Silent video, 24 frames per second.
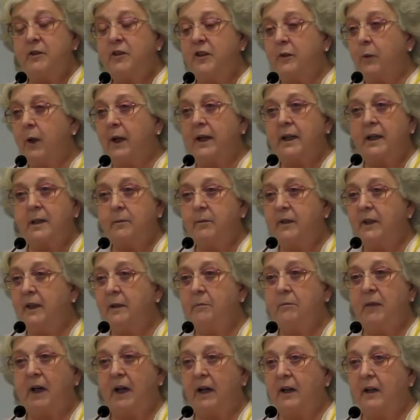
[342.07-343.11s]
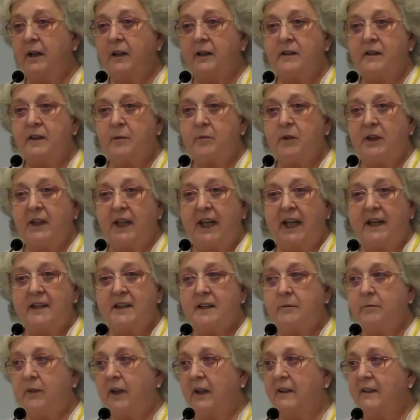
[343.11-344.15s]
She wanted to be a martyr. Somebody
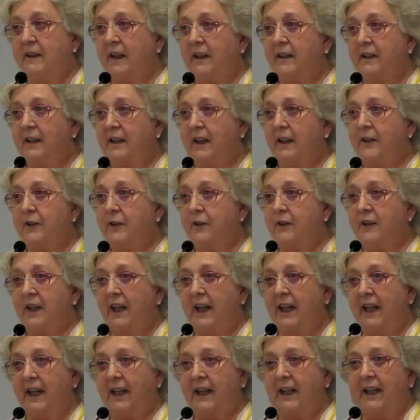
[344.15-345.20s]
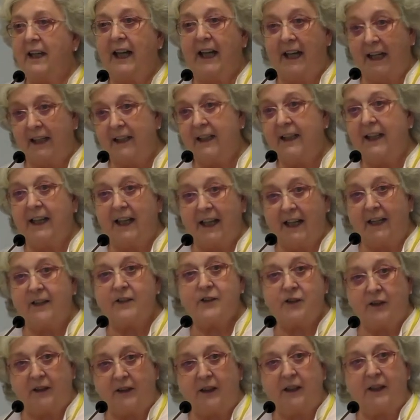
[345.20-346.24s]
asked about that the other day. Annie
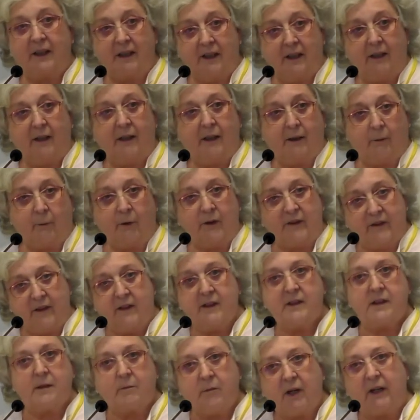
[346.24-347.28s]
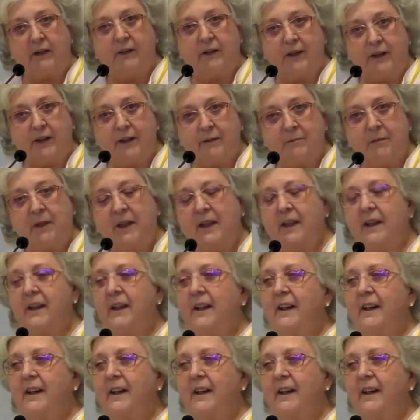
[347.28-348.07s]
actually was into martyrdom.